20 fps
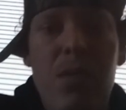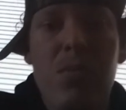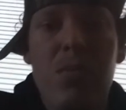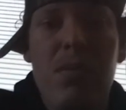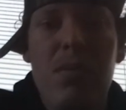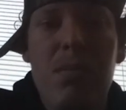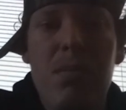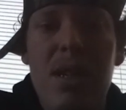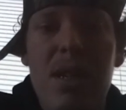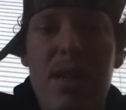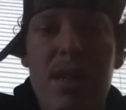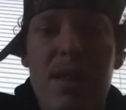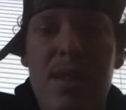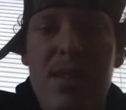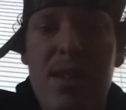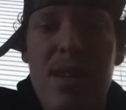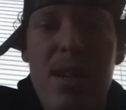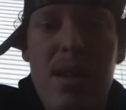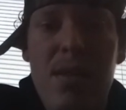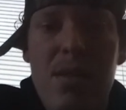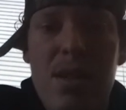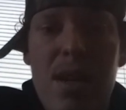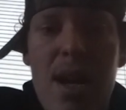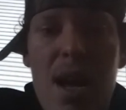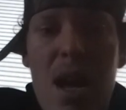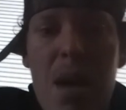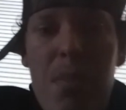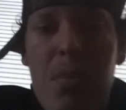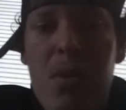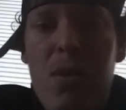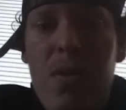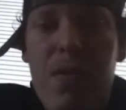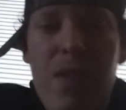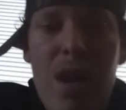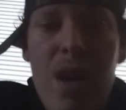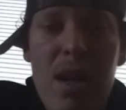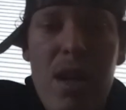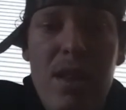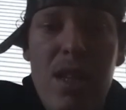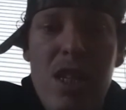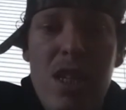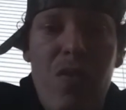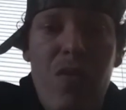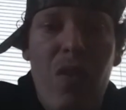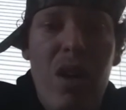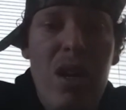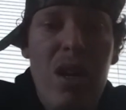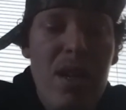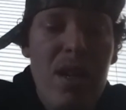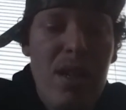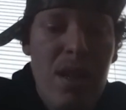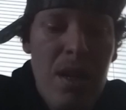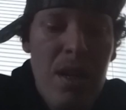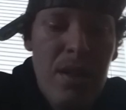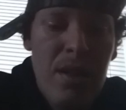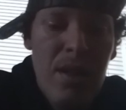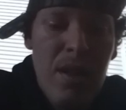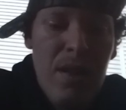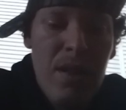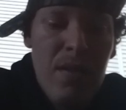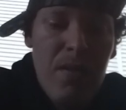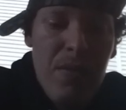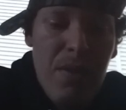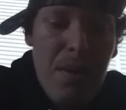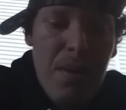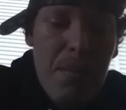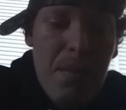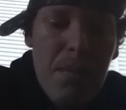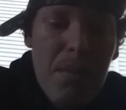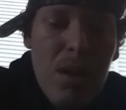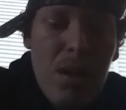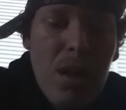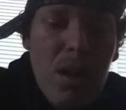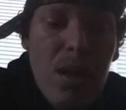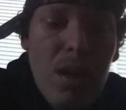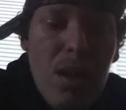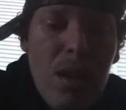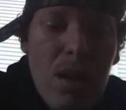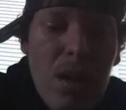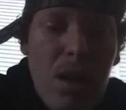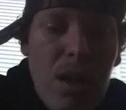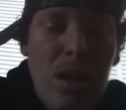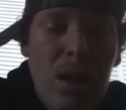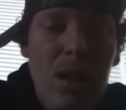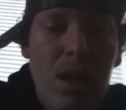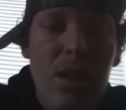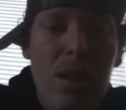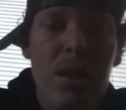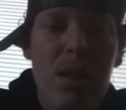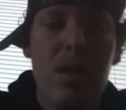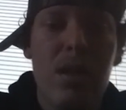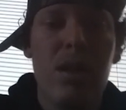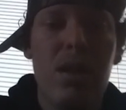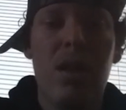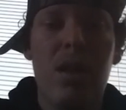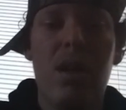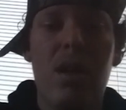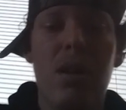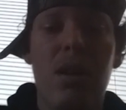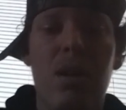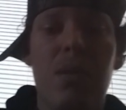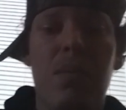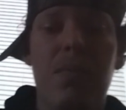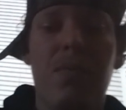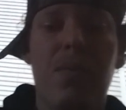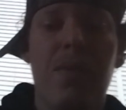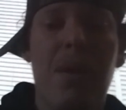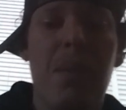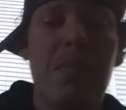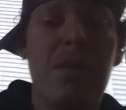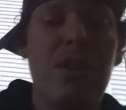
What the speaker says: with me at the same time, or if not, that's fine. But I'm gonna